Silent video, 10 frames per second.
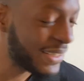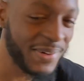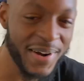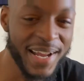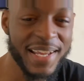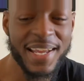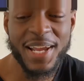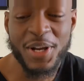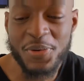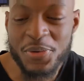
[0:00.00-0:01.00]
All right,
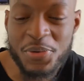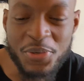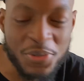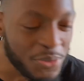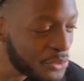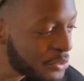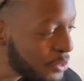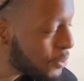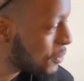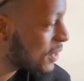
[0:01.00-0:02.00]
cool.
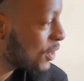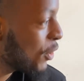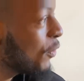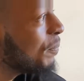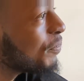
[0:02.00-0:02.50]
So,